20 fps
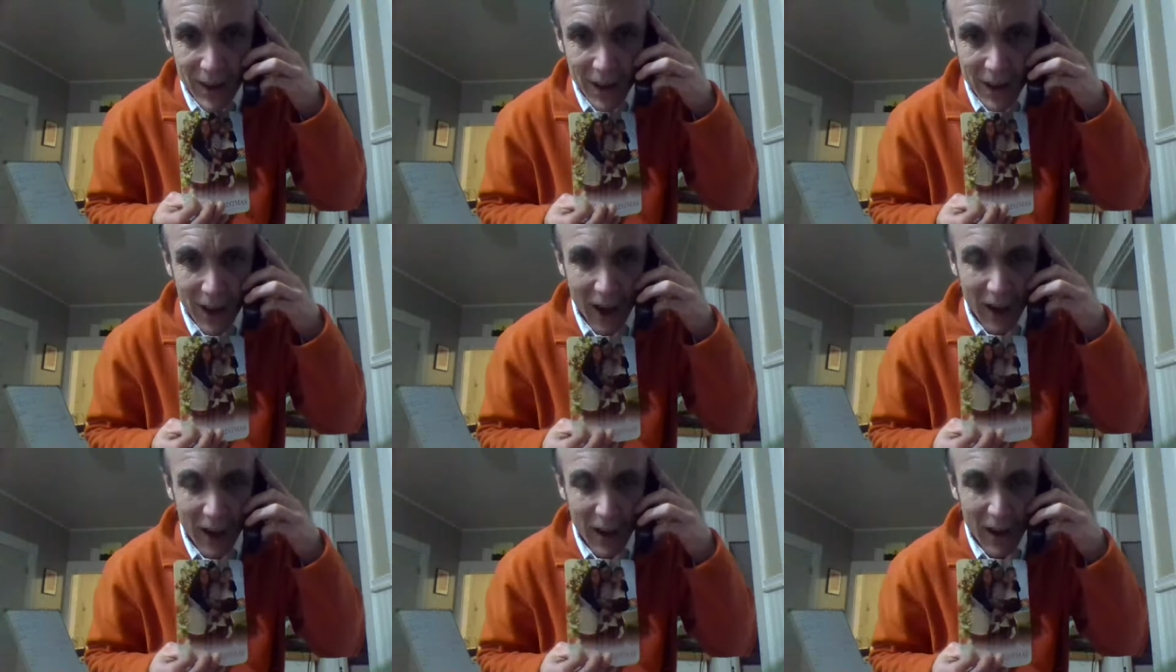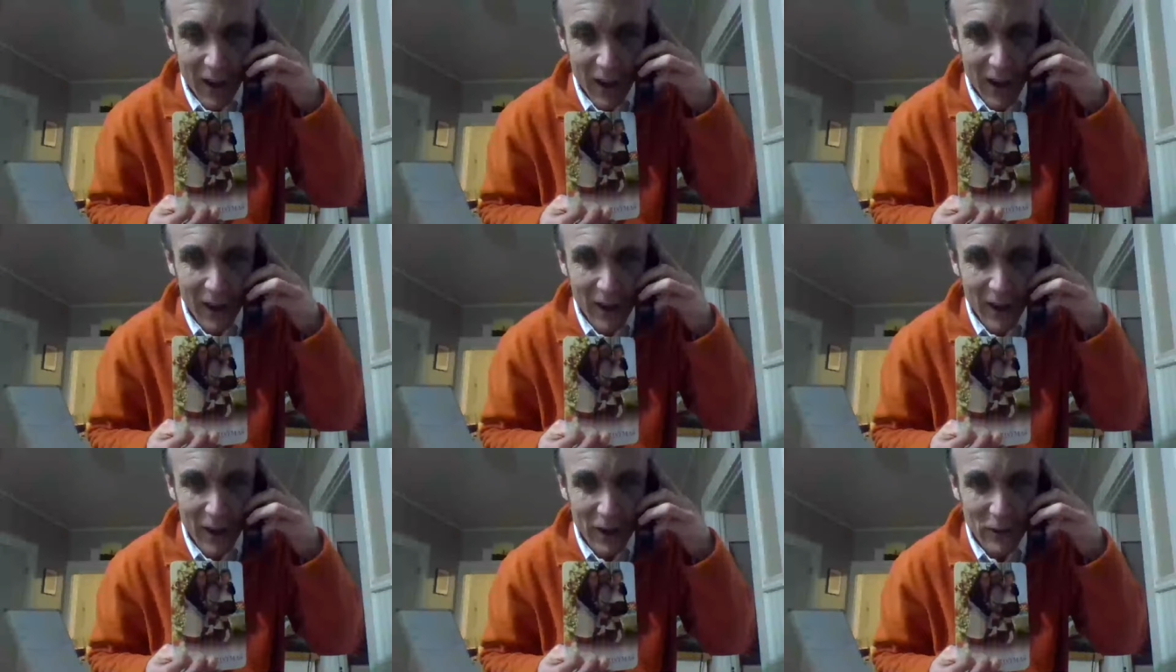
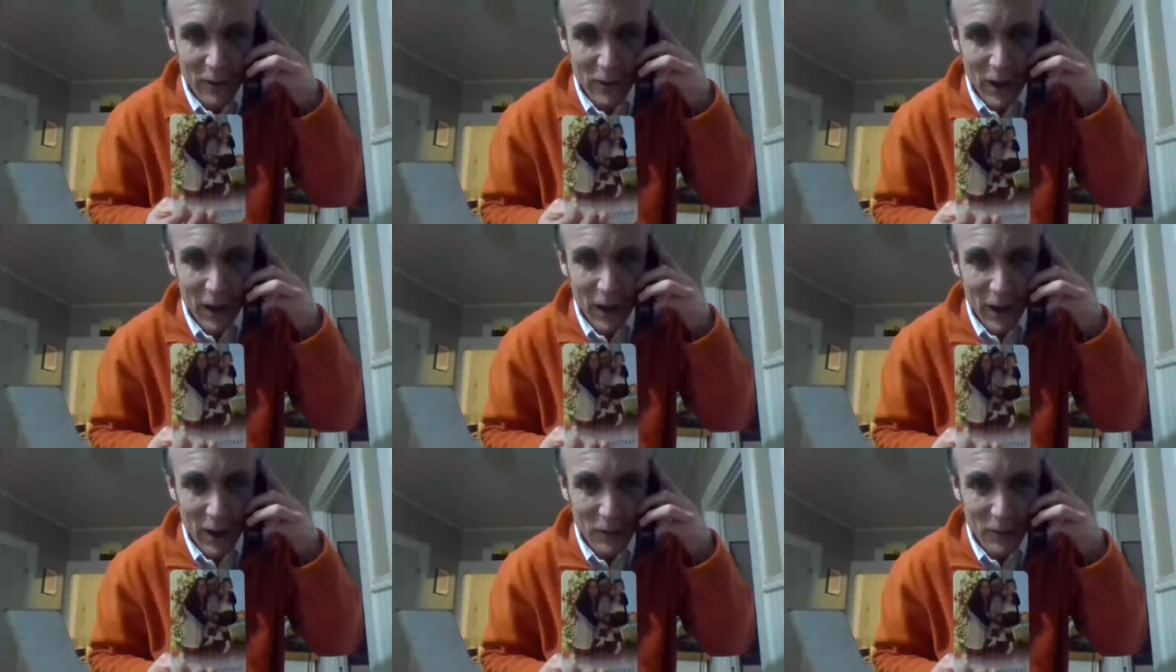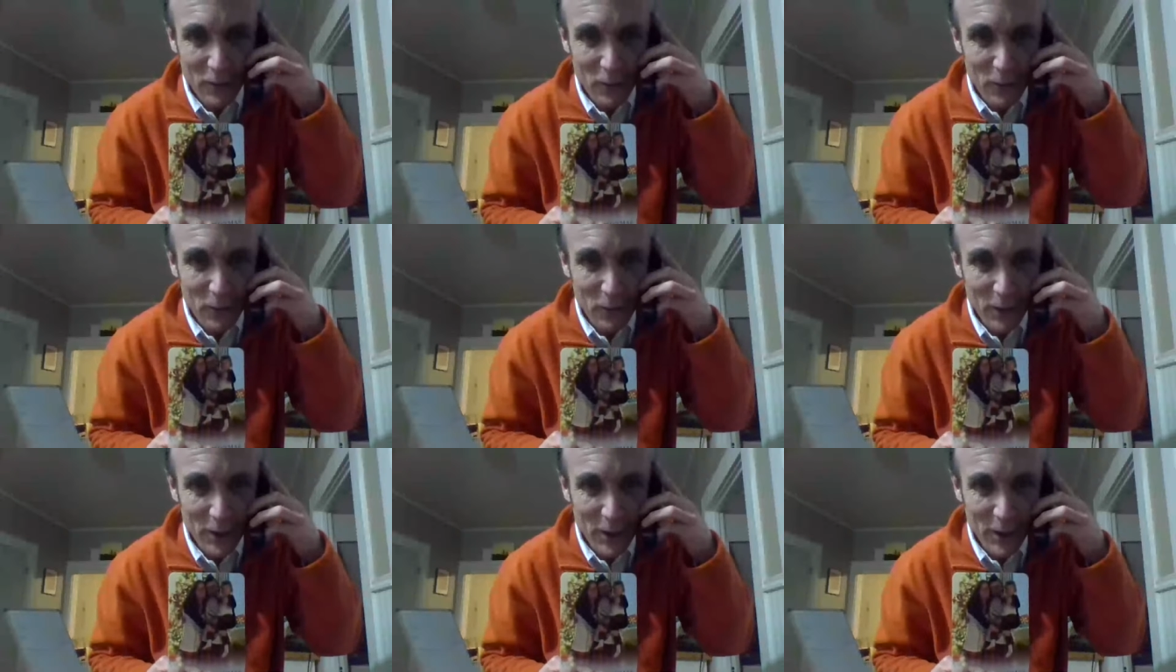I've
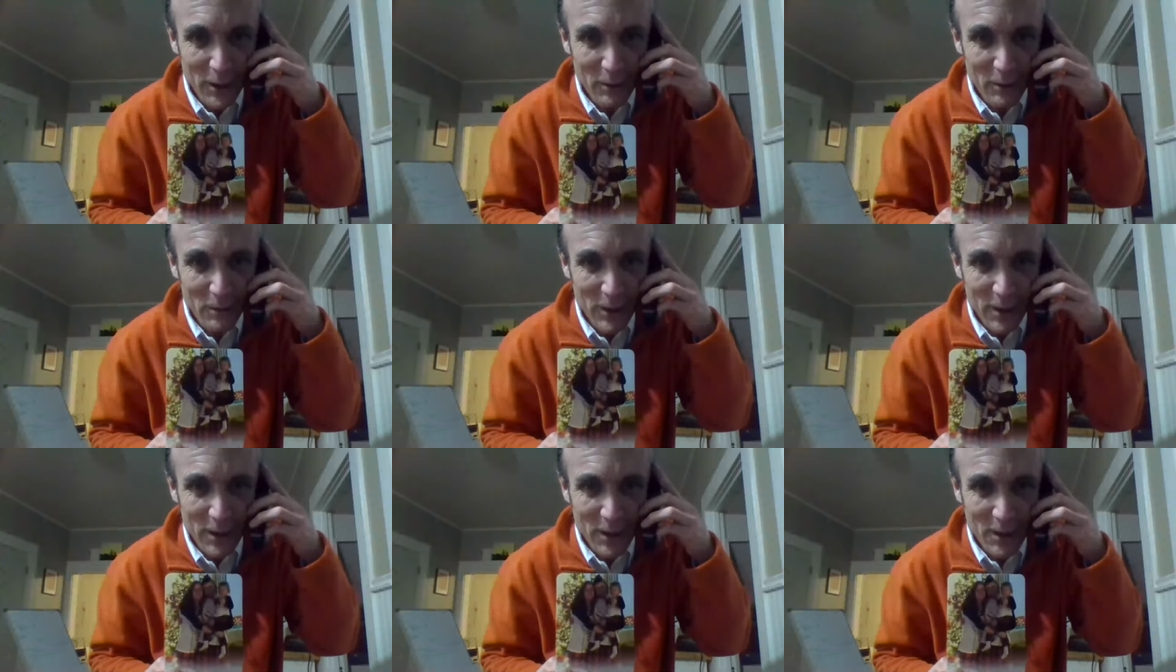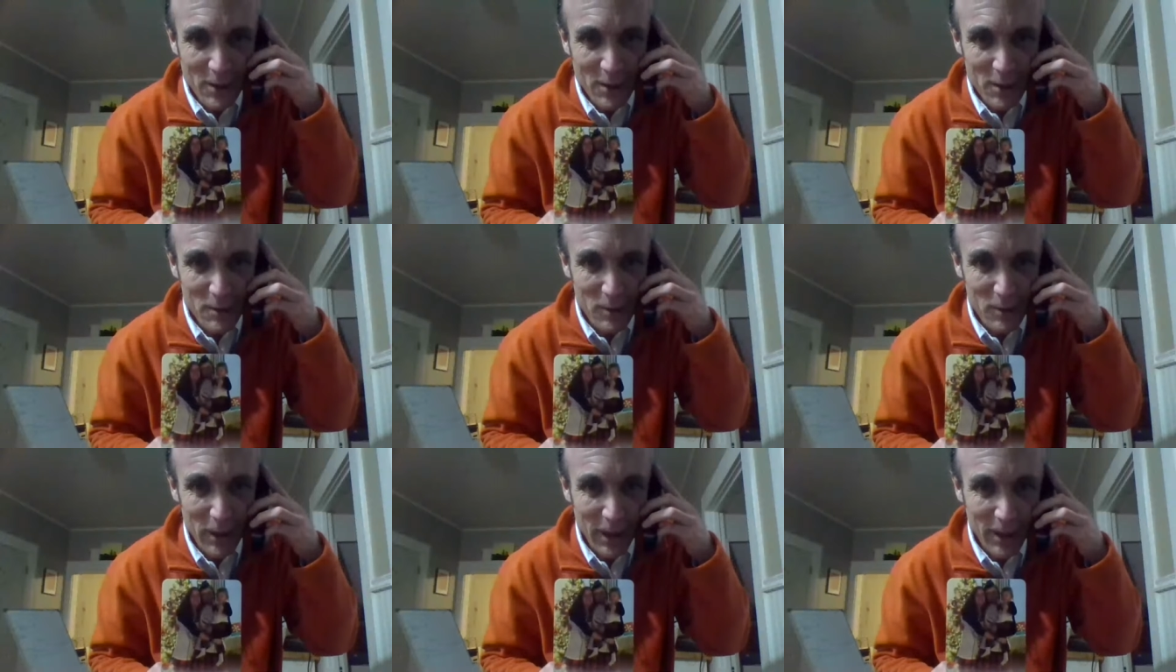really been
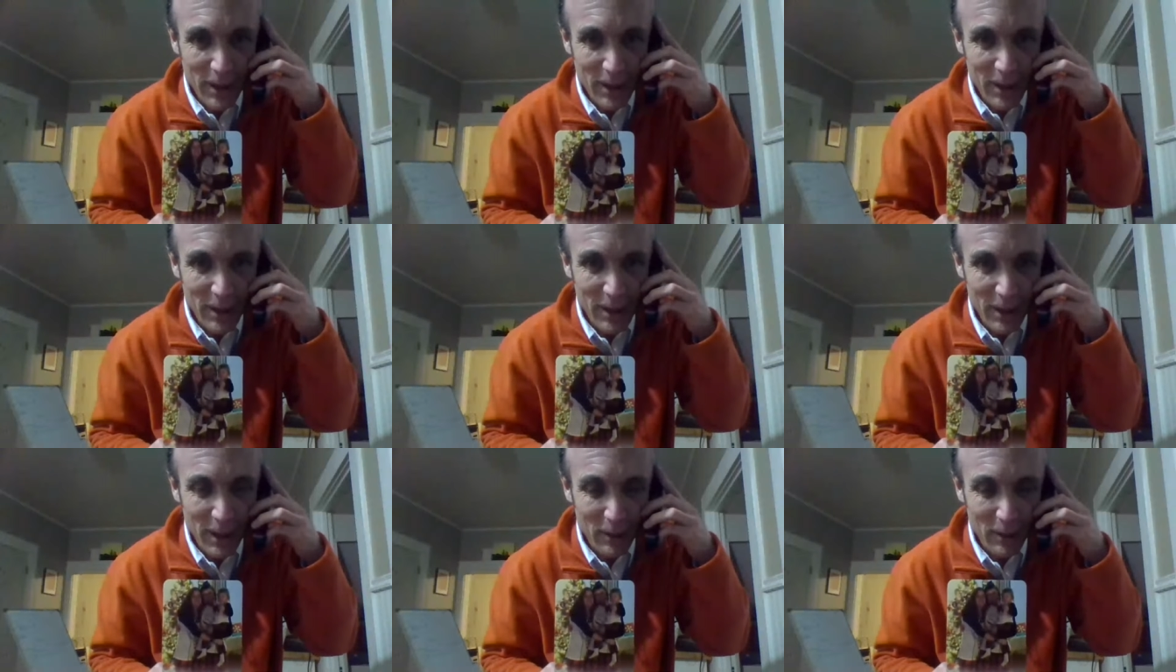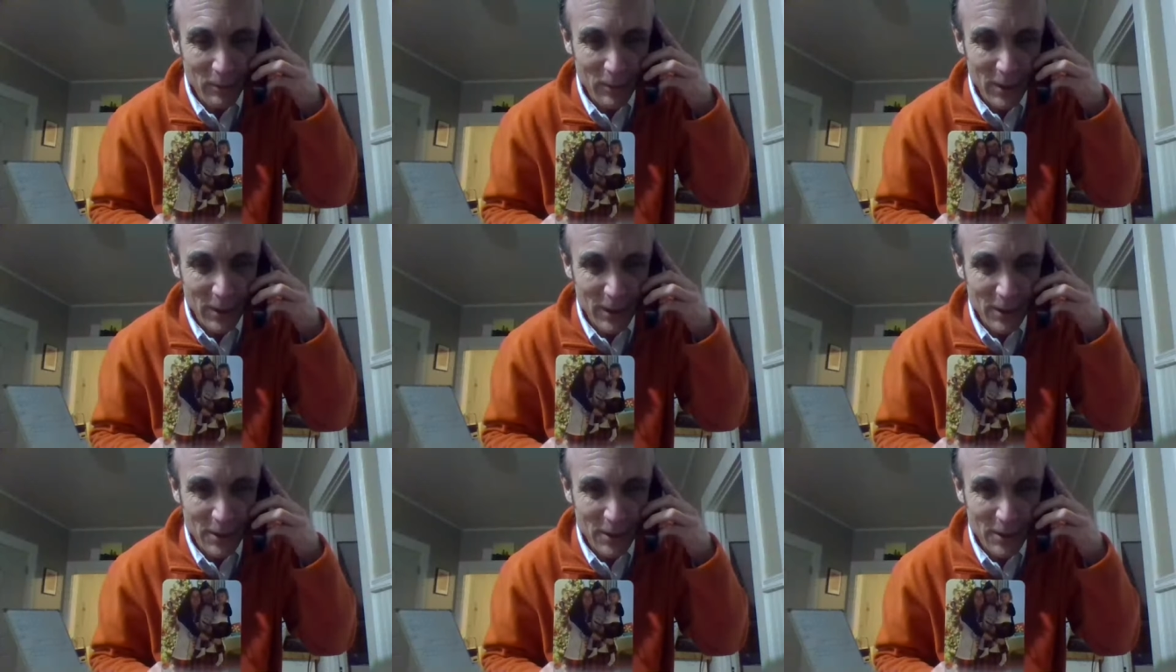inspecting that
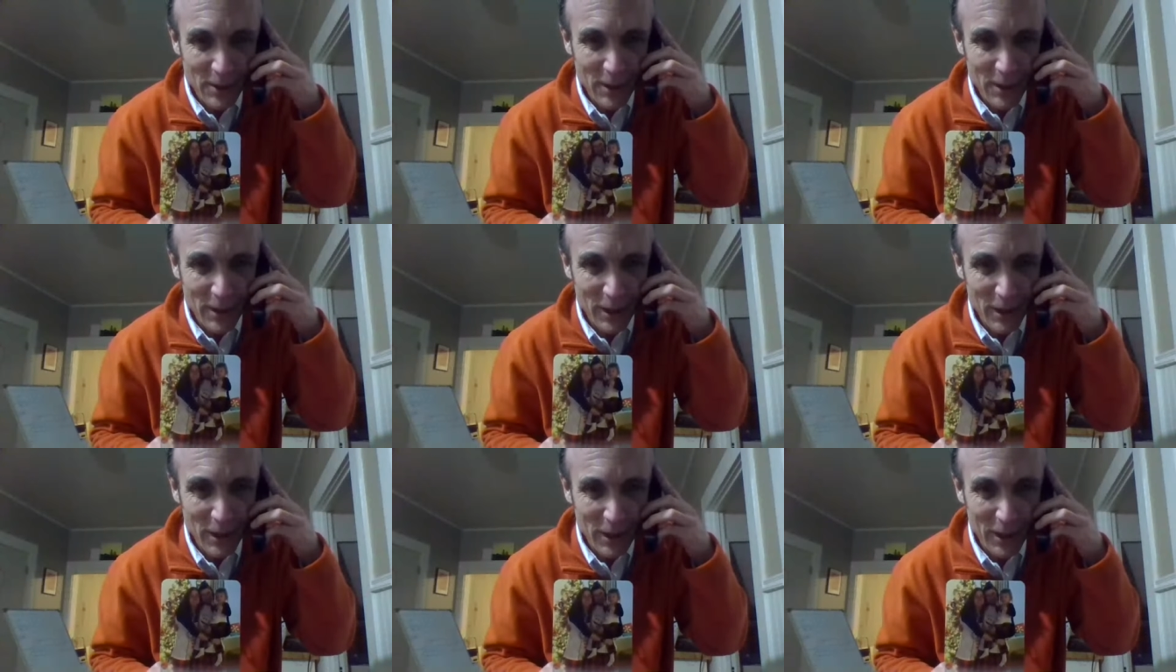picture